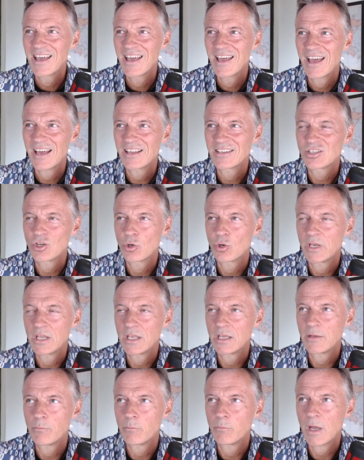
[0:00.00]
had so
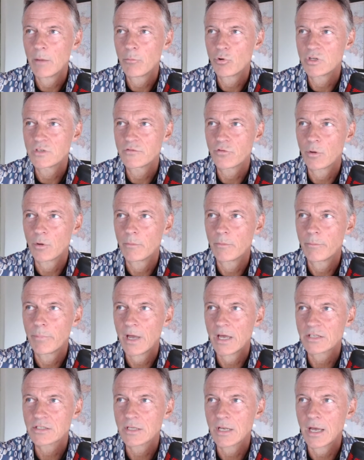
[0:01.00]
many memories from
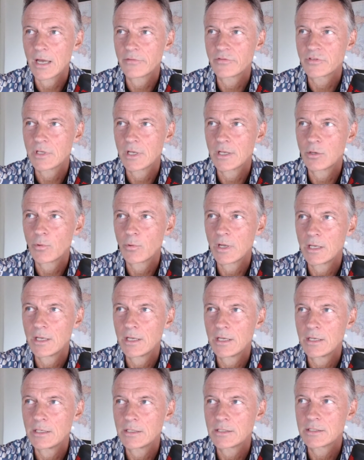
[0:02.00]
past lives. Anyway,
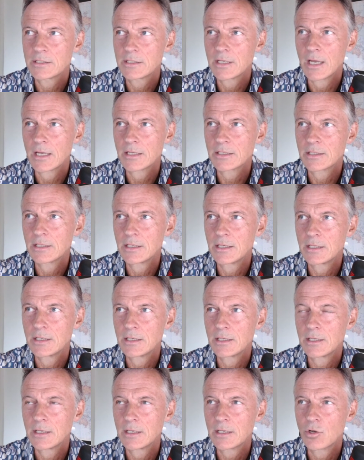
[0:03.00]
he says
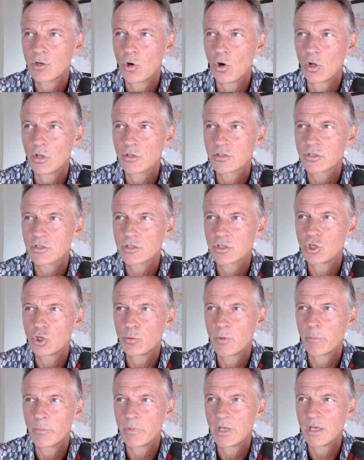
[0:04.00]
he calls
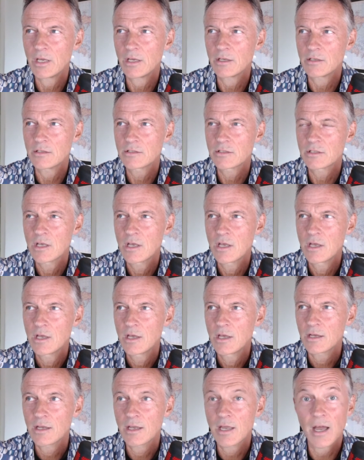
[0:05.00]
human beings
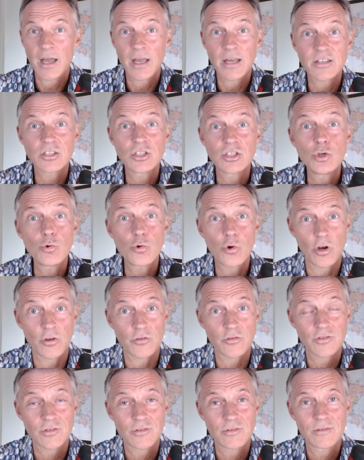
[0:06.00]
Gaia's
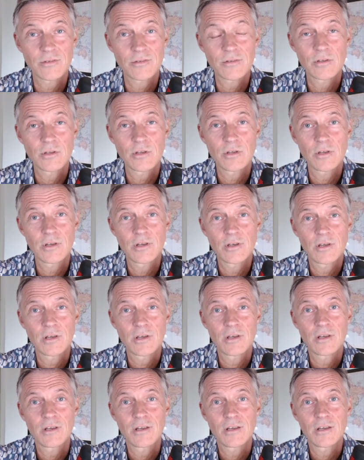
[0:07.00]
neurons.
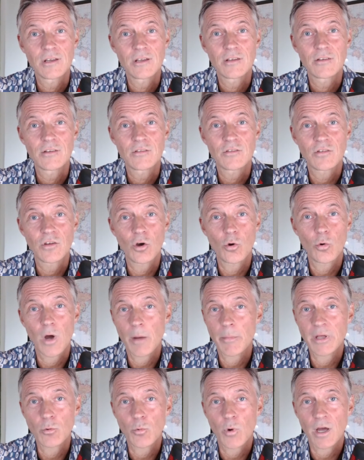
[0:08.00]
So, I
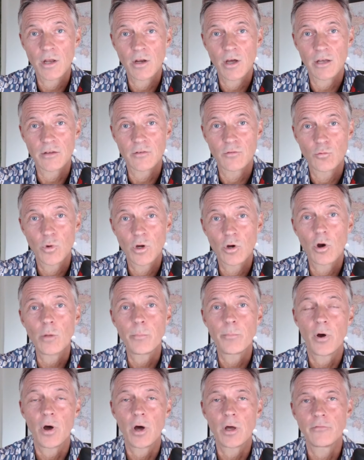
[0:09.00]
mean, why not? We're all
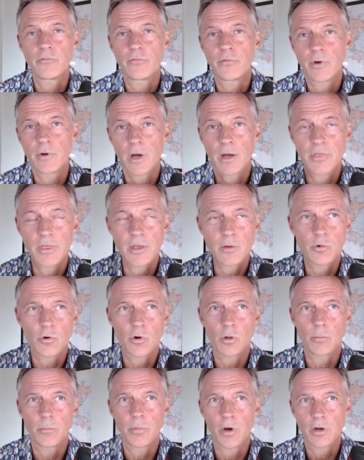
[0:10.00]
part of. I think we're
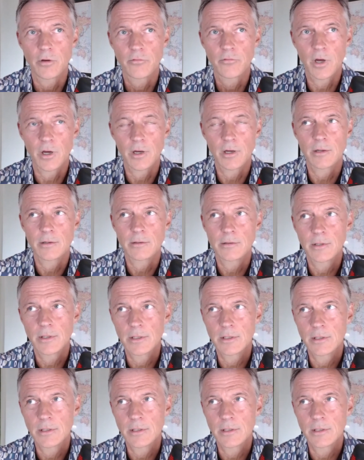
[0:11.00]
all part of Gaia, and